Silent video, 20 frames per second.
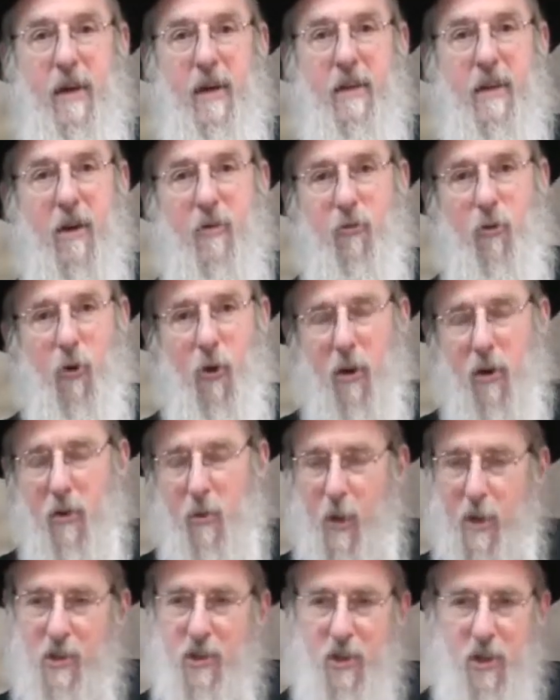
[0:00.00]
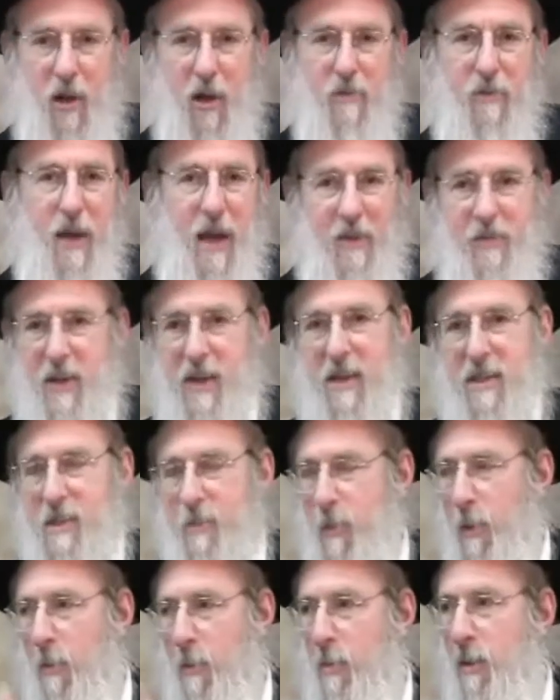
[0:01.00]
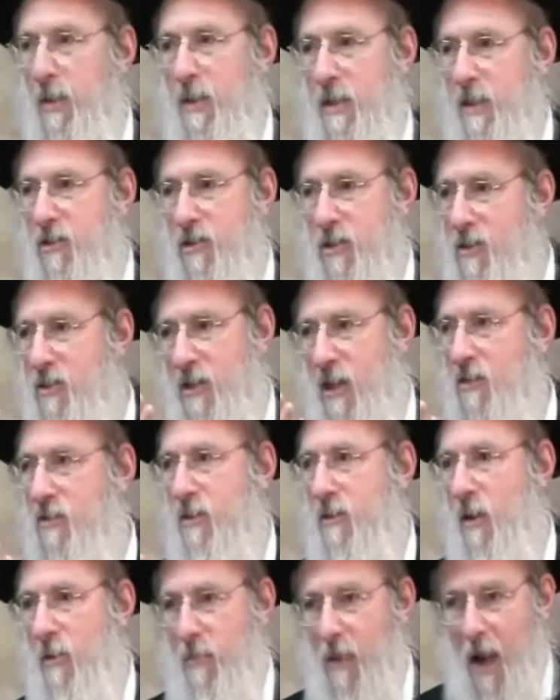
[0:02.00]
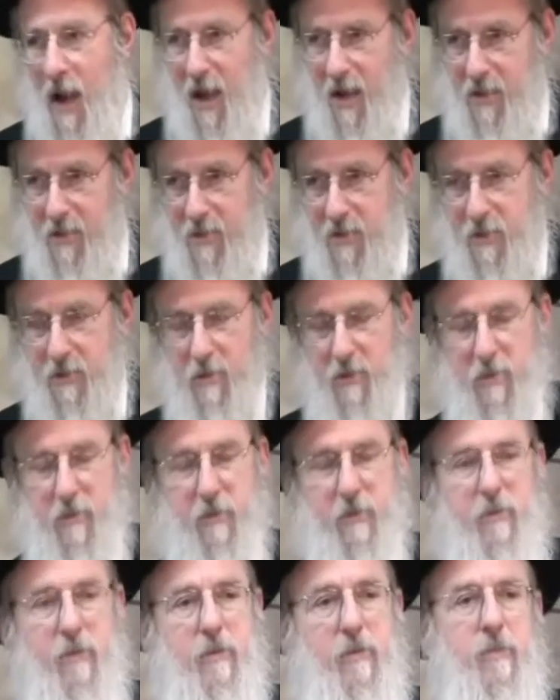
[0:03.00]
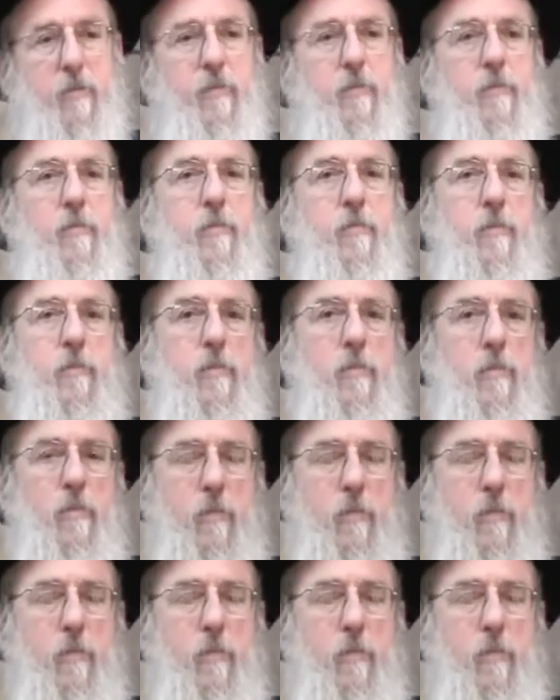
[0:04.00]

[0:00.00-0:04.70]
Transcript: And therefore, a question of evidence and probability just doesn't arise. But